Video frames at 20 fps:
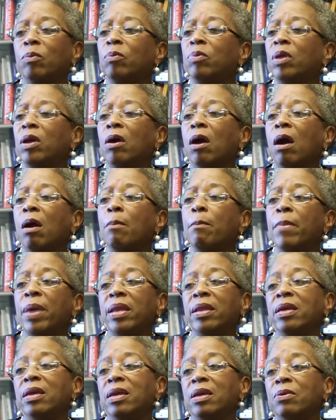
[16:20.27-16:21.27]
there are
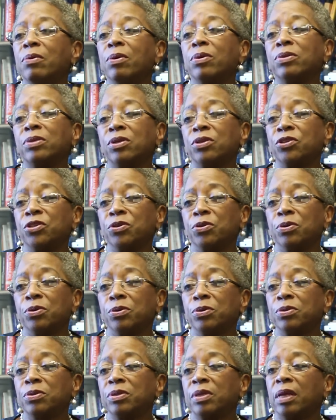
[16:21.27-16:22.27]
many heroes and
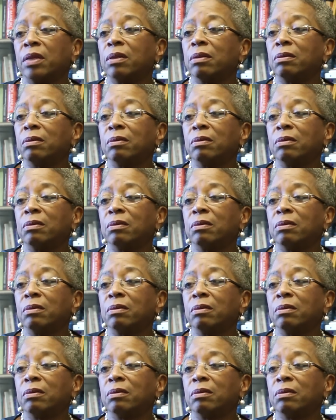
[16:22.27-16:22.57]
sheroes that